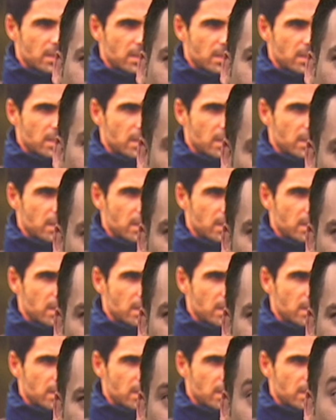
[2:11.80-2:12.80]

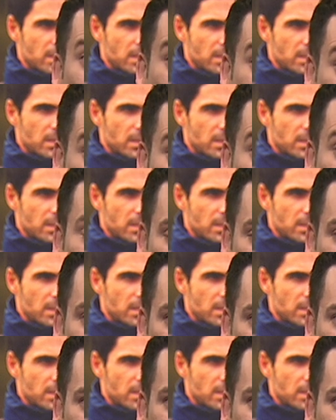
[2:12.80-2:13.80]

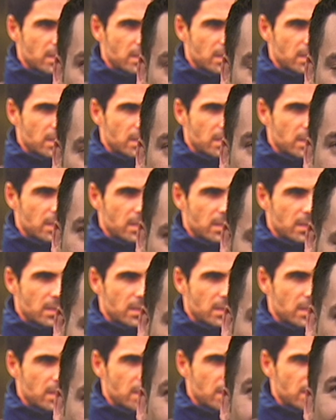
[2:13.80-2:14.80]

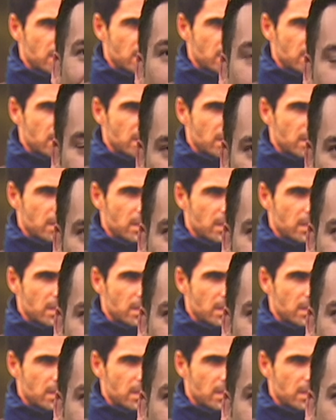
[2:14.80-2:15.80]

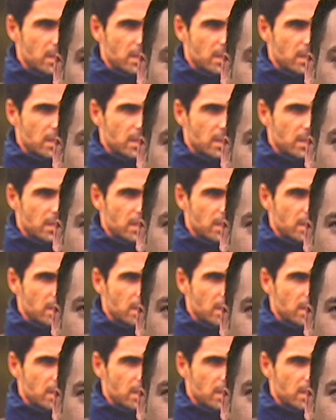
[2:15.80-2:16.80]

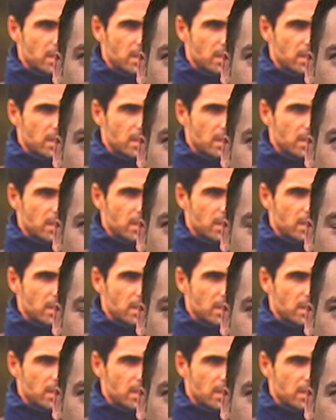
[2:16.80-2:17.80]

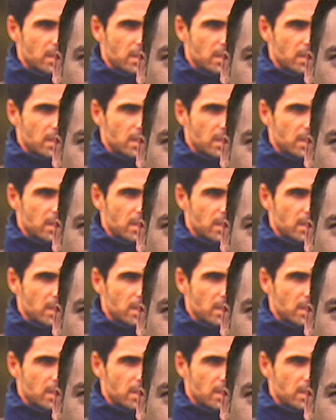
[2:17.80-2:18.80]

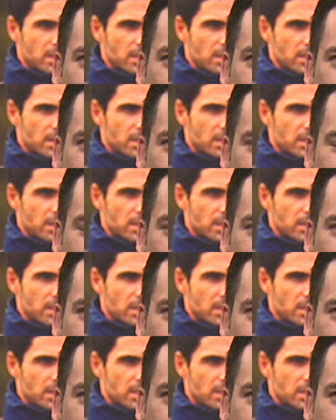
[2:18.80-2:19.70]
No words are spoken by the person on screen.